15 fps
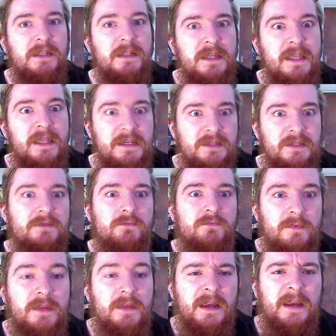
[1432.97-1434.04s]
Like, that is,
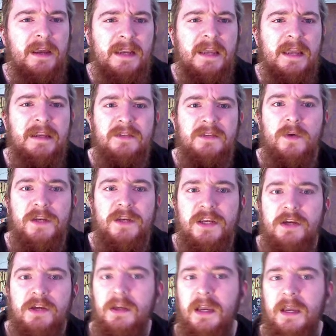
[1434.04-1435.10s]
again, that's one that you
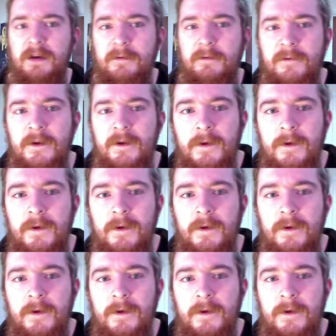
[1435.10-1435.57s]
could kind of